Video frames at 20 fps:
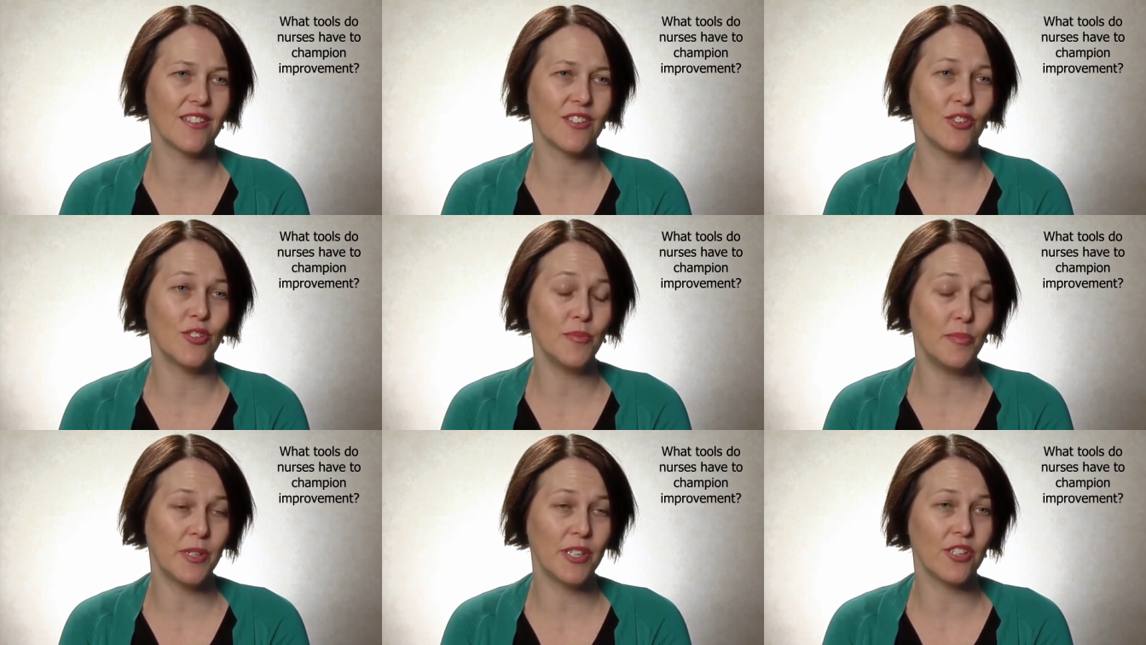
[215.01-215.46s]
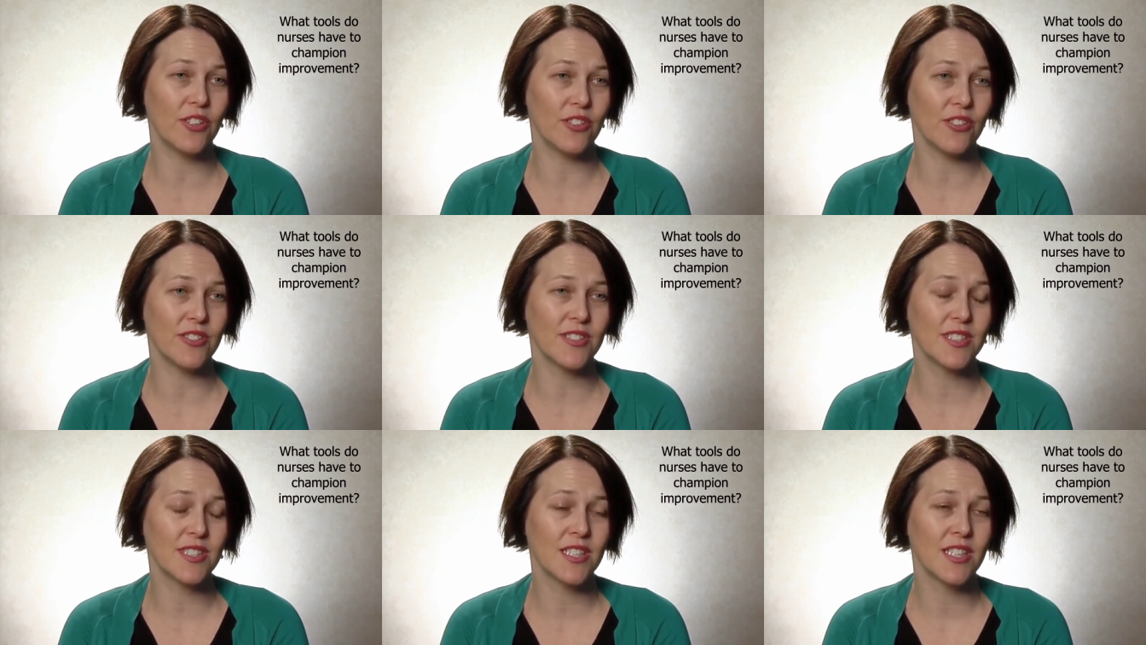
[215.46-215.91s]
could be
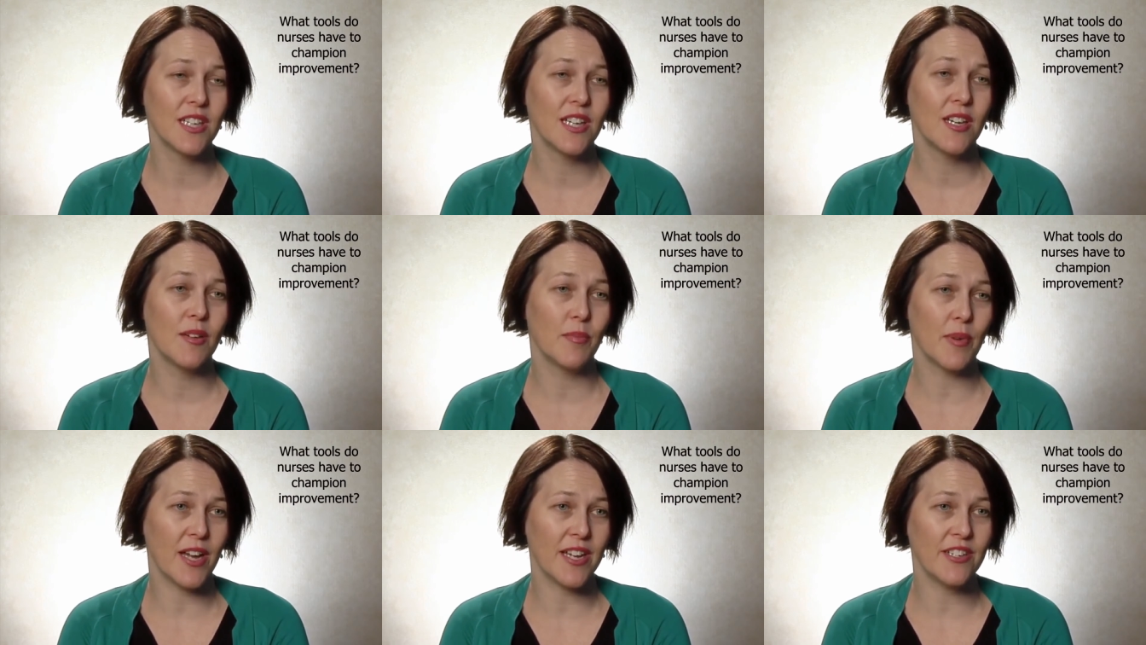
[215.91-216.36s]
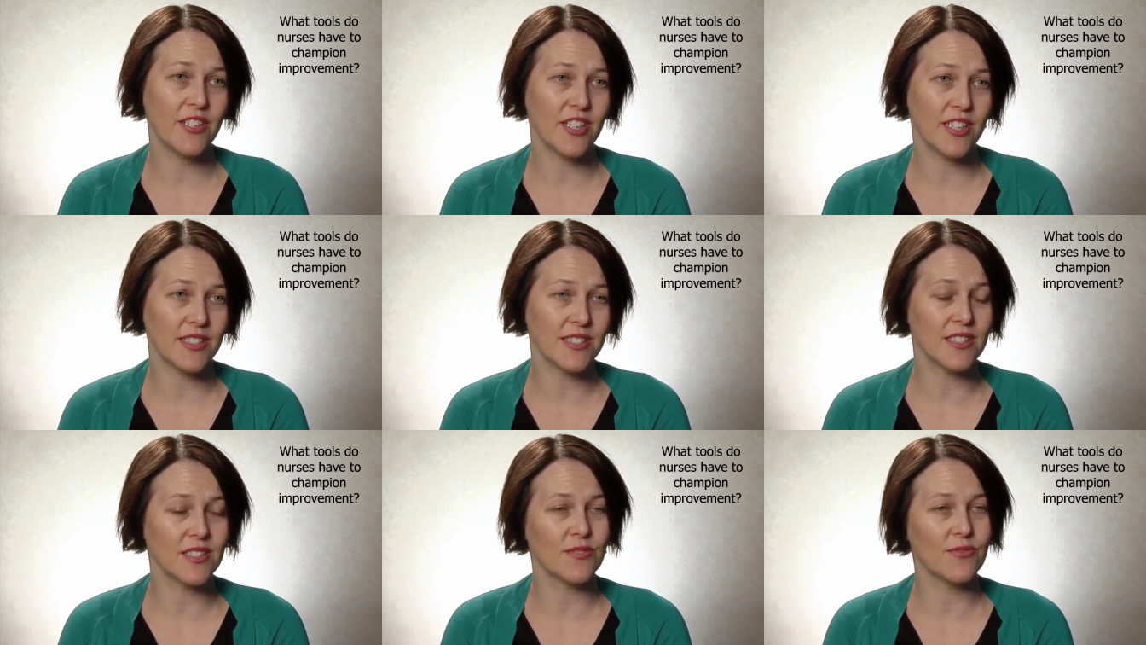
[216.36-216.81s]
used by
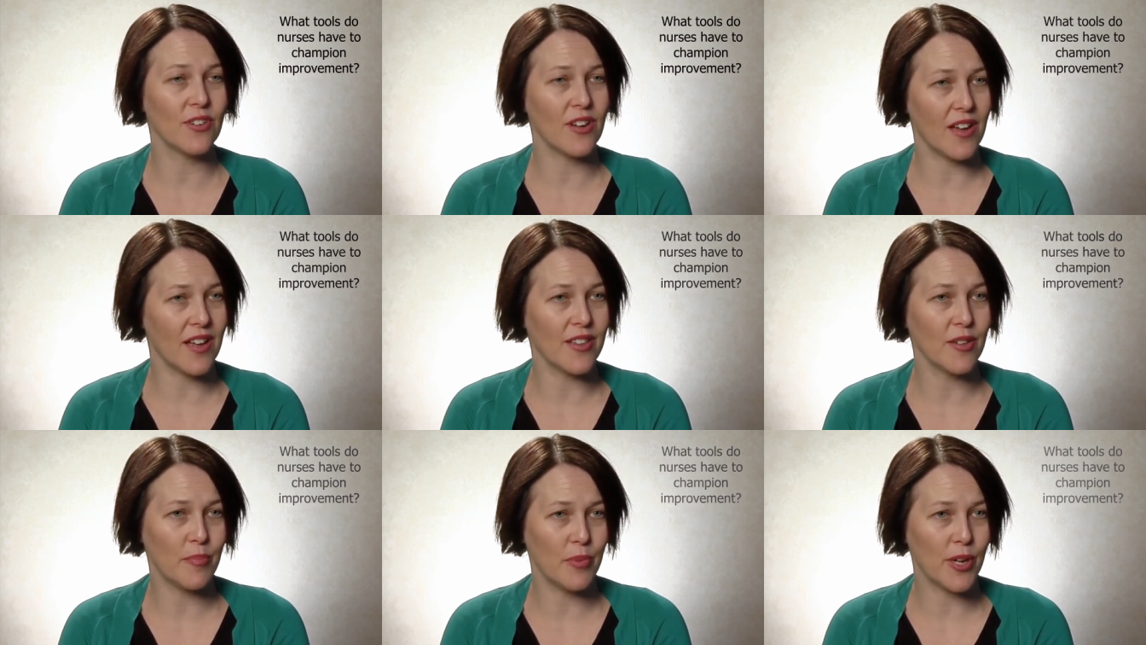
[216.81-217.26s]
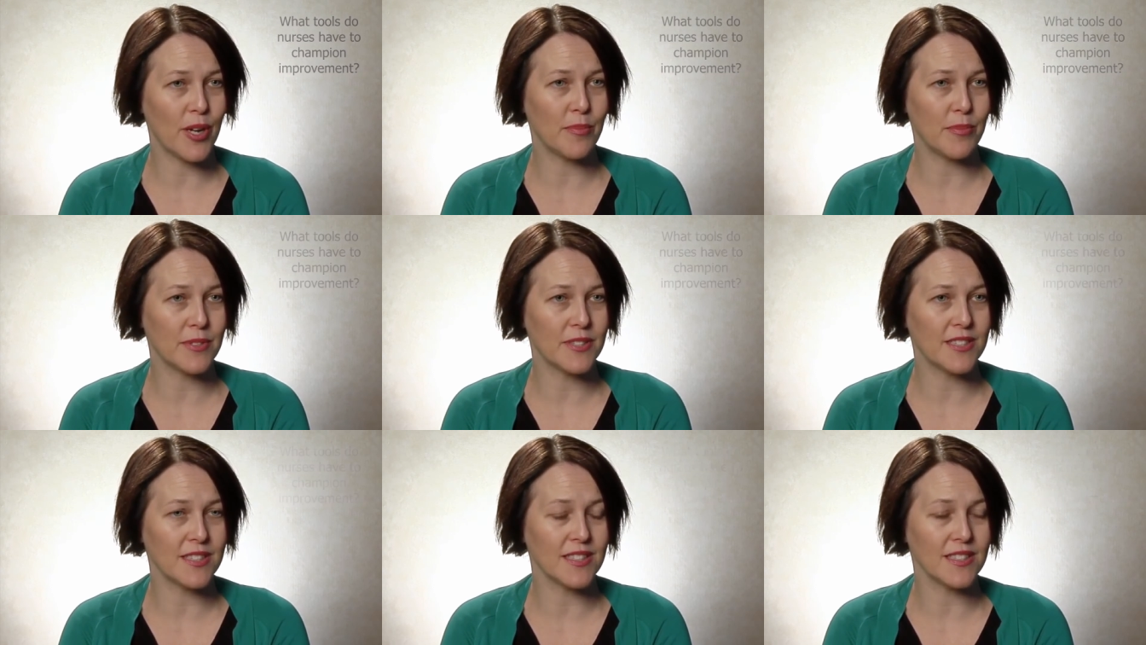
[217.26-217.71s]
nurses for other
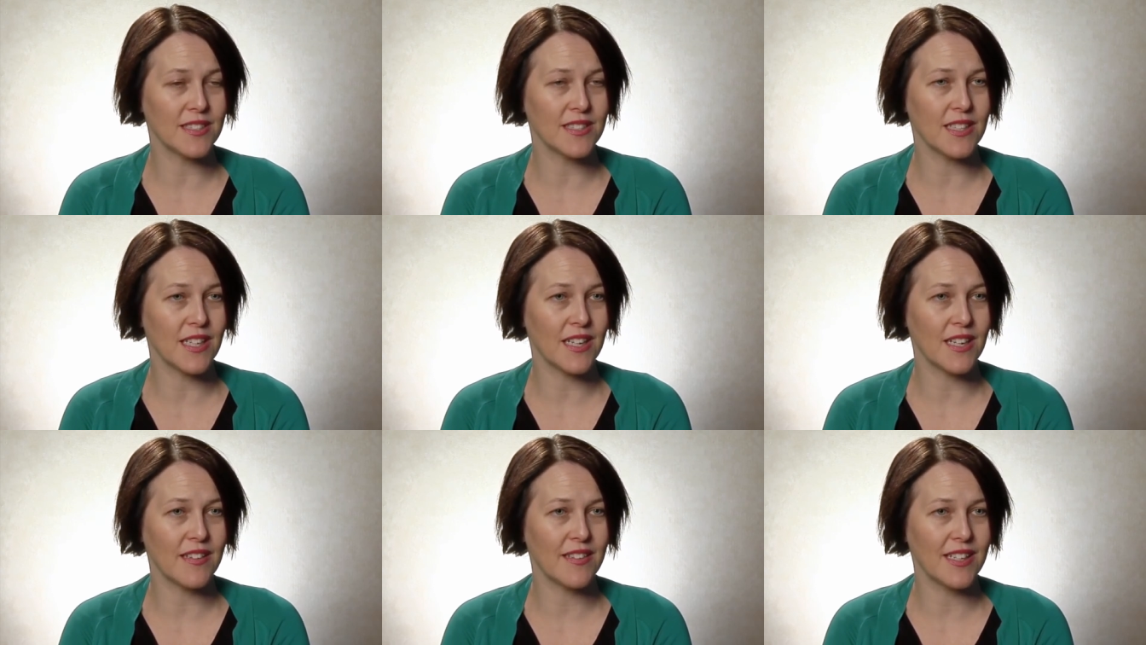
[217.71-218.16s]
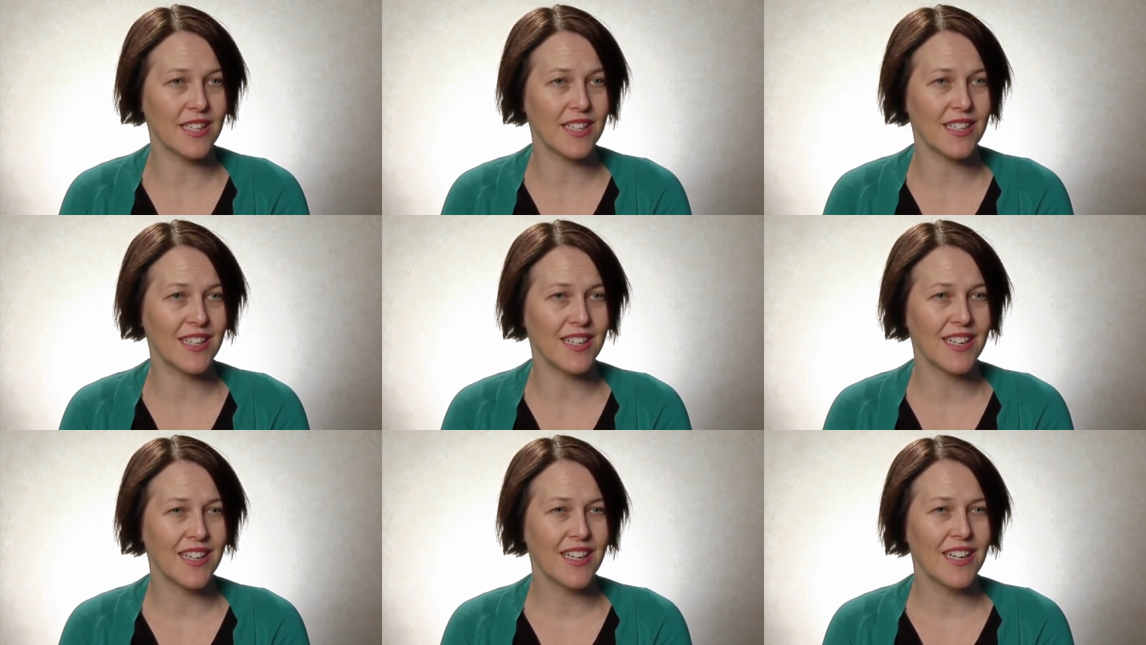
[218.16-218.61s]
purposes. And I
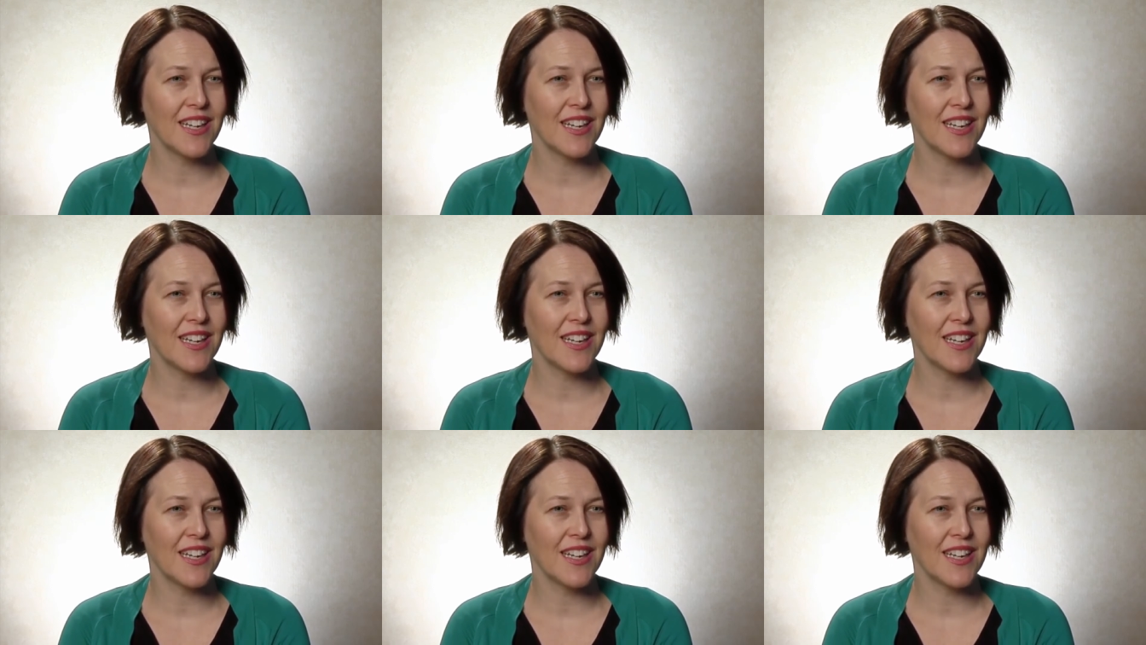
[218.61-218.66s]
think